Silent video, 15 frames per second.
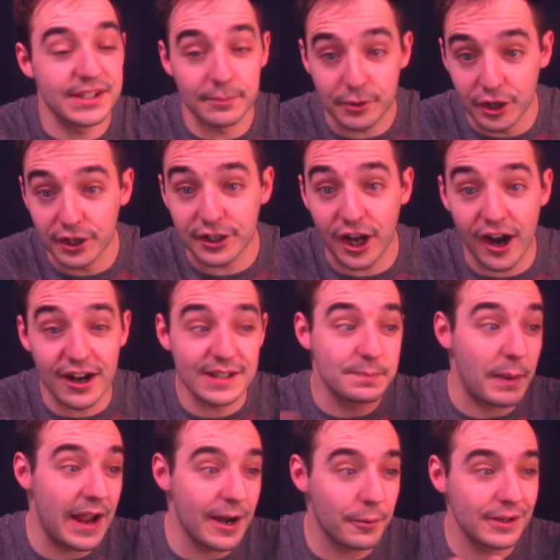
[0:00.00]
good cards
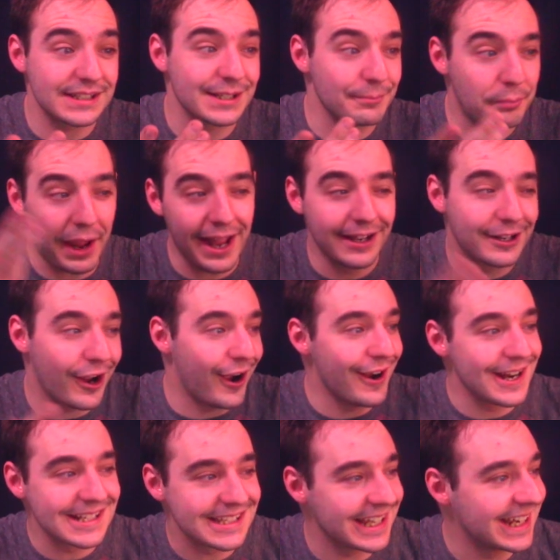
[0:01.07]
paired with some bad cards.